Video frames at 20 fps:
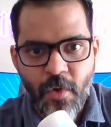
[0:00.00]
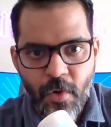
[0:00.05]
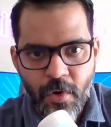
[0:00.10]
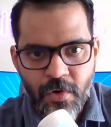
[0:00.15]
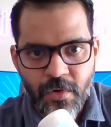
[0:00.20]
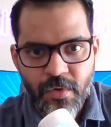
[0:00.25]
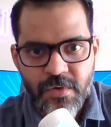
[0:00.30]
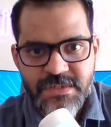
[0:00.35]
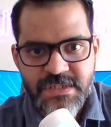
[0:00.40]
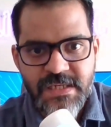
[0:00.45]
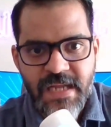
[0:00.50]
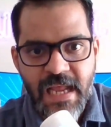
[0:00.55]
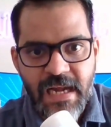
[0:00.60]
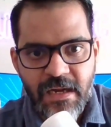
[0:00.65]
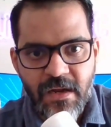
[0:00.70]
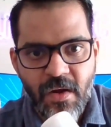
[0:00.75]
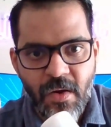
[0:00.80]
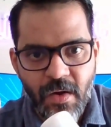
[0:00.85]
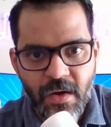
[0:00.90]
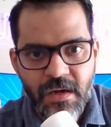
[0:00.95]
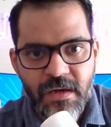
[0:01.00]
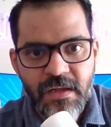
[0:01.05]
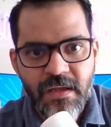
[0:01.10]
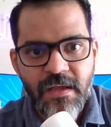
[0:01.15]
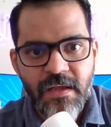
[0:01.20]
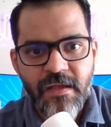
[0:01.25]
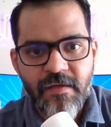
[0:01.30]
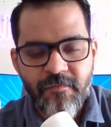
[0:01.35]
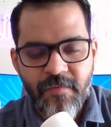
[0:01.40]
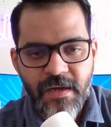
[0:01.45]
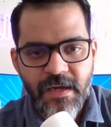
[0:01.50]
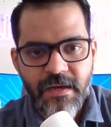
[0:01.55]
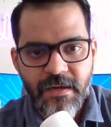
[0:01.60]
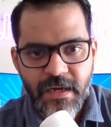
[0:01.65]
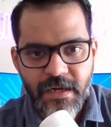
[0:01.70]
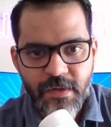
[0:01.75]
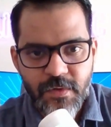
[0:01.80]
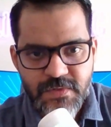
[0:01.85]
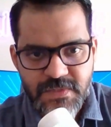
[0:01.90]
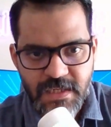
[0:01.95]
of cockroach in alcohol will
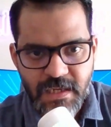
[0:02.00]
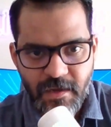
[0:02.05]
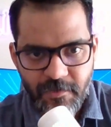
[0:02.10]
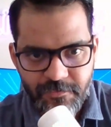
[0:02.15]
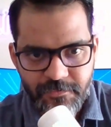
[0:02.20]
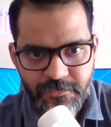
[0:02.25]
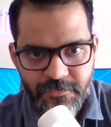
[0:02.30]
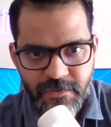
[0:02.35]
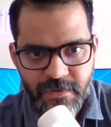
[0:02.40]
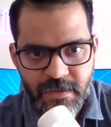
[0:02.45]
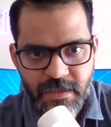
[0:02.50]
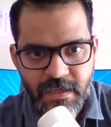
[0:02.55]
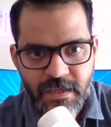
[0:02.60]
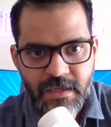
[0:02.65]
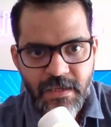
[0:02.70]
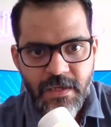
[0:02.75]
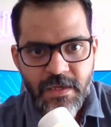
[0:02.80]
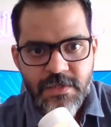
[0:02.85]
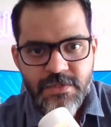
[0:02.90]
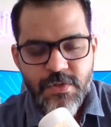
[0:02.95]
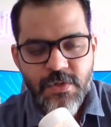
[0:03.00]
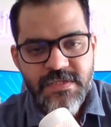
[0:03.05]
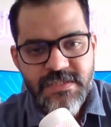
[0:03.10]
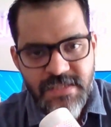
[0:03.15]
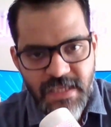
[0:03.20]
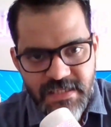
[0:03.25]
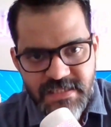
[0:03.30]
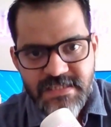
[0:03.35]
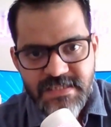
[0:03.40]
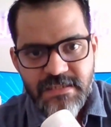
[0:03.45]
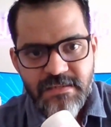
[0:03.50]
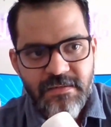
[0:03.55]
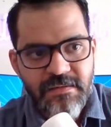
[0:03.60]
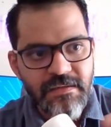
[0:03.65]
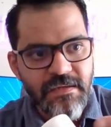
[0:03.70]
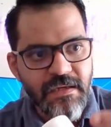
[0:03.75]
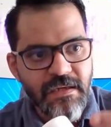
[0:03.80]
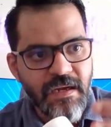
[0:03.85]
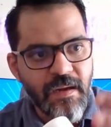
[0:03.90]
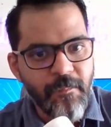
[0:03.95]
reduce cough so such
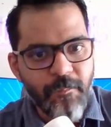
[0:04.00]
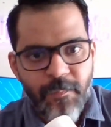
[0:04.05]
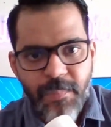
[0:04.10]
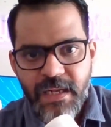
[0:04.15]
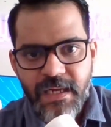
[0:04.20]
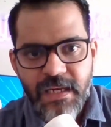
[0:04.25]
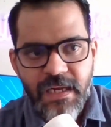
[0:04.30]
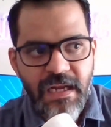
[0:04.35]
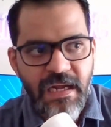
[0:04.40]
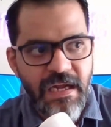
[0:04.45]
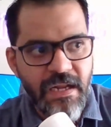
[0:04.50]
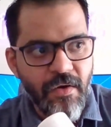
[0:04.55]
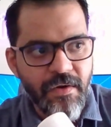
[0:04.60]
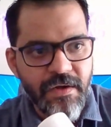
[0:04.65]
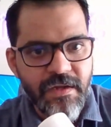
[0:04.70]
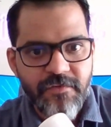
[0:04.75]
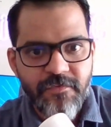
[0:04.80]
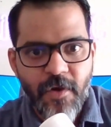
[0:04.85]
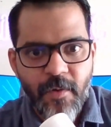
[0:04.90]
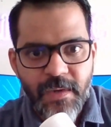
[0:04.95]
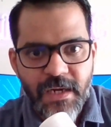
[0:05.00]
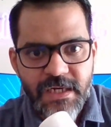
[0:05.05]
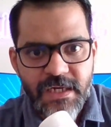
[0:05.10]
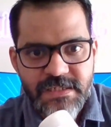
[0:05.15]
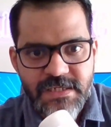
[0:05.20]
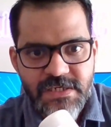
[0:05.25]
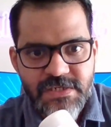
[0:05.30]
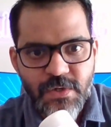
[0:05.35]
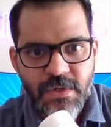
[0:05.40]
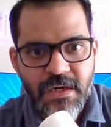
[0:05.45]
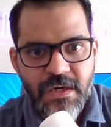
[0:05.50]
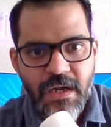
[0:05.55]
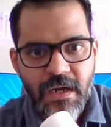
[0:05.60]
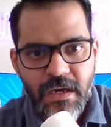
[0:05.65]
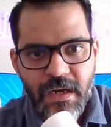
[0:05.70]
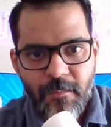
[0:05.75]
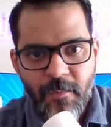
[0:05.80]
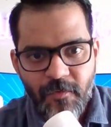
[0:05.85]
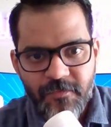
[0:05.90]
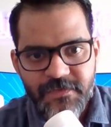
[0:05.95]
completely idiotic formulation should
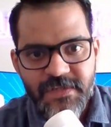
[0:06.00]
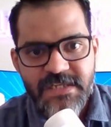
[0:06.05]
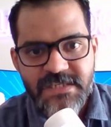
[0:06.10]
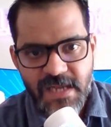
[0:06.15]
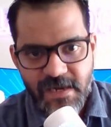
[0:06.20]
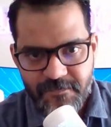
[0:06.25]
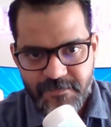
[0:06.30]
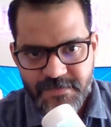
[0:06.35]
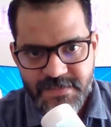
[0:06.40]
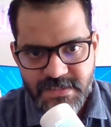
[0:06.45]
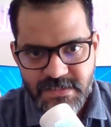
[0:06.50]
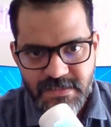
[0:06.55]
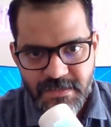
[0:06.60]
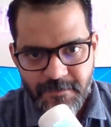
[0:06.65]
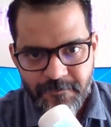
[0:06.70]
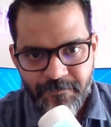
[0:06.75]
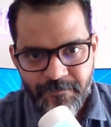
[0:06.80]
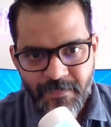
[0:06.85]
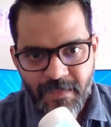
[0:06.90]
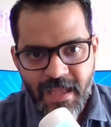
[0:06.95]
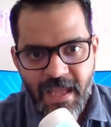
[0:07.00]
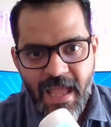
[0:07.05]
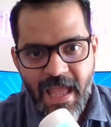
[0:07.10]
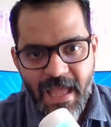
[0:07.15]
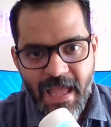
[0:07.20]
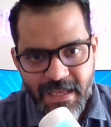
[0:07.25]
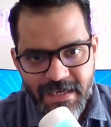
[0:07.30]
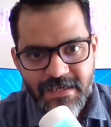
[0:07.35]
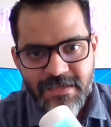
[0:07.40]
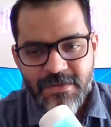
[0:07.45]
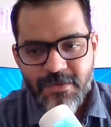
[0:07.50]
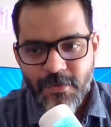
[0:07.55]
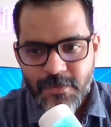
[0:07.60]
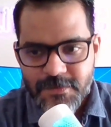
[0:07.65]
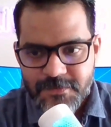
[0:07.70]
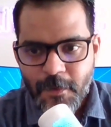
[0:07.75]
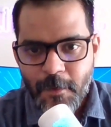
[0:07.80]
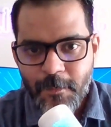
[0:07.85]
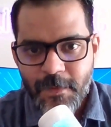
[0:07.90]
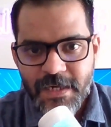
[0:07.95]
come off the shelves and
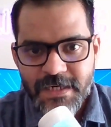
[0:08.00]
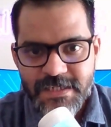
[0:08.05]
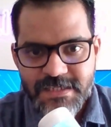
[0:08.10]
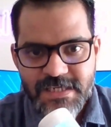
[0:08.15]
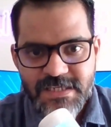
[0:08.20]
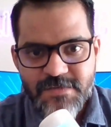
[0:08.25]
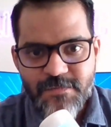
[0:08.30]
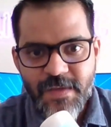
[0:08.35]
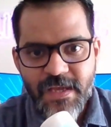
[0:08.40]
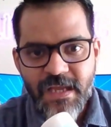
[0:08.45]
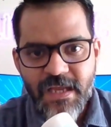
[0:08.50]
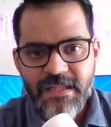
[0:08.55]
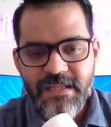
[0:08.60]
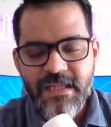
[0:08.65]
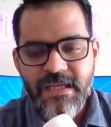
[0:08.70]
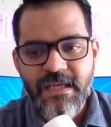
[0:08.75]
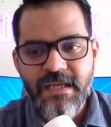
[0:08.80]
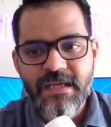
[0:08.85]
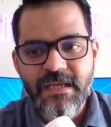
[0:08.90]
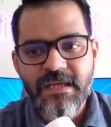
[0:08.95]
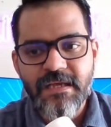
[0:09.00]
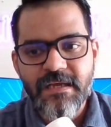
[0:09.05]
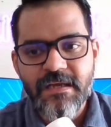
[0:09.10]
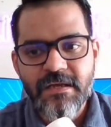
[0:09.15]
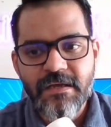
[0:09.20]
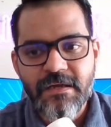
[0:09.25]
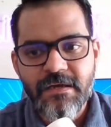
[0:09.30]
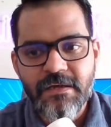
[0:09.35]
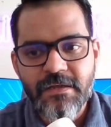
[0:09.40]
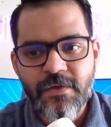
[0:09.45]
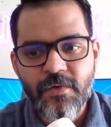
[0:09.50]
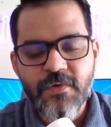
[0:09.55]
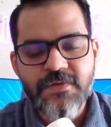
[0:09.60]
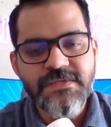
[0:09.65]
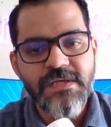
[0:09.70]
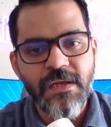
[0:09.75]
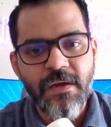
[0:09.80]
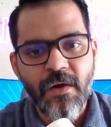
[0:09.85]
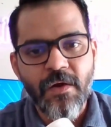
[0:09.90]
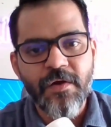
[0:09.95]
those formulations where they uh,
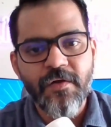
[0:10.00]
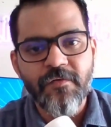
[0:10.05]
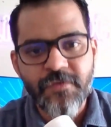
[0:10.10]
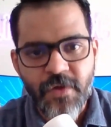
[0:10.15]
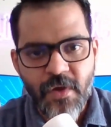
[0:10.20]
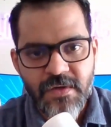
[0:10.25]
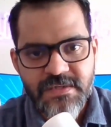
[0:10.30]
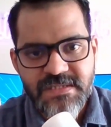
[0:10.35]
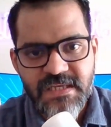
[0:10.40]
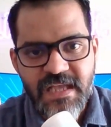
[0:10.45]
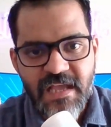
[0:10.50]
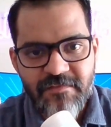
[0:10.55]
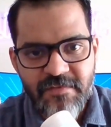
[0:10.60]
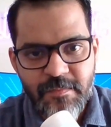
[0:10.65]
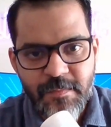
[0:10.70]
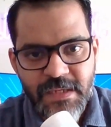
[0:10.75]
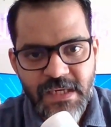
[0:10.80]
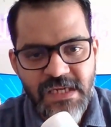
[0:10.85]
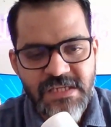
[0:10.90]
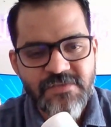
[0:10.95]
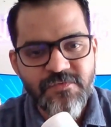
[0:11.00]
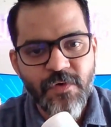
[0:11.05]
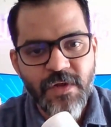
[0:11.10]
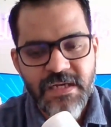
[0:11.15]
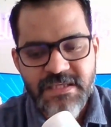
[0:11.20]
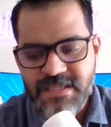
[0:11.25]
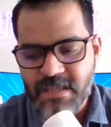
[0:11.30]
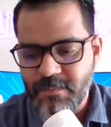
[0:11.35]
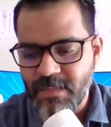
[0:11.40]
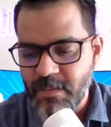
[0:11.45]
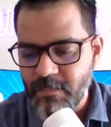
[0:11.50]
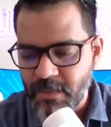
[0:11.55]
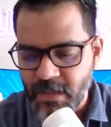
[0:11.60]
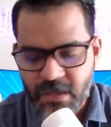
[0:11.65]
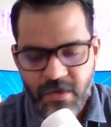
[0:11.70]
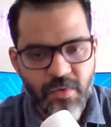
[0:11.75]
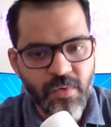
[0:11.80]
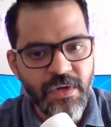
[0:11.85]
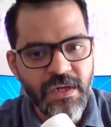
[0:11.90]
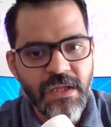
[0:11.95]
use a lot of toxic heavy metals for example
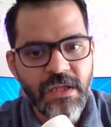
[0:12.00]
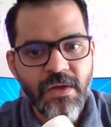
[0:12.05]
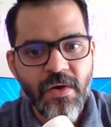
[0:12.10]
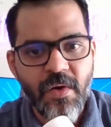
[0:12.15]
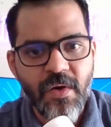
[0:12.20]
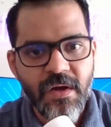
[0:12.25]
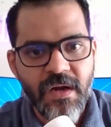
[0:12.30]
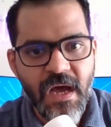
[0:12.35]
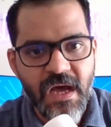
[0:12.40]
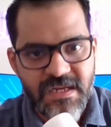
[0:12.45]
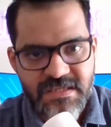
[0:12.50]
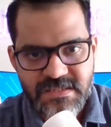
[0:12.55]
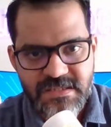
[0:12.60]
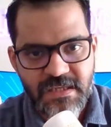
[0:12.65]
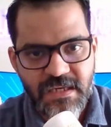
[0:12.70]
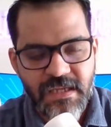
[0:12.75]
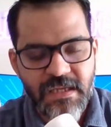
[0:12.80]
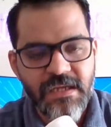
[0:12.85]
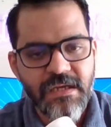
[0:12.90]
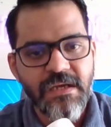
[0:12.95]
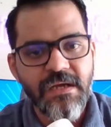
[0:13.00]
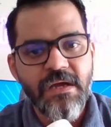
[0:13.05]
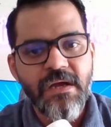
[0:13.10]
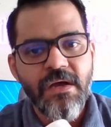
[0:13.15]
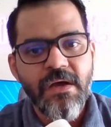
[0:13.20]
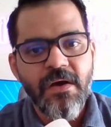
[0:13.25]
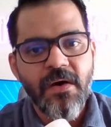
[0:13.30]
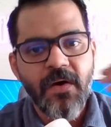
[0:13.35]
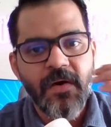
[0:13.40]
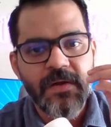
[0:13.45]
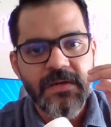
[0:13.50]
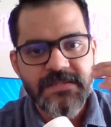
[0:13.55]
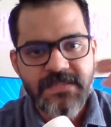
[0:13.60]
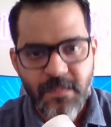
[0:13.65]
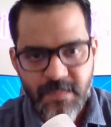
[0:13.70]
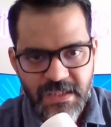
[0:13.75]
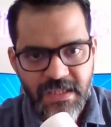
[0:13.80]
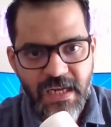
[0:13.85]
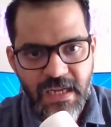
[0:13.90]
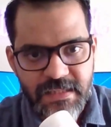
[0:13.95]
mercury or arsenic or
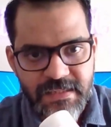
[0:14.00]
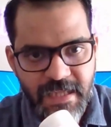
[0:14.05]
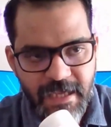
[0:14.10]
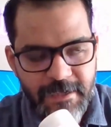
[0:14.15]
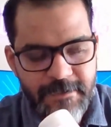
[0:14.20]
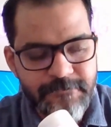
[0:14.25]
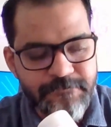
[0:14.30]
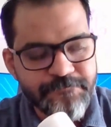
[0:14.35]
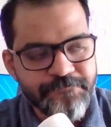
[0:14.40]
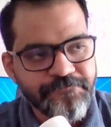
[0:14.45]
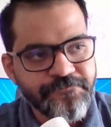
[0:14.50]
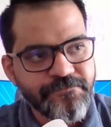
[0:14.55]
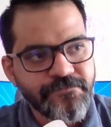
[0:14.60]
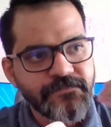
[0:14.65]
something like that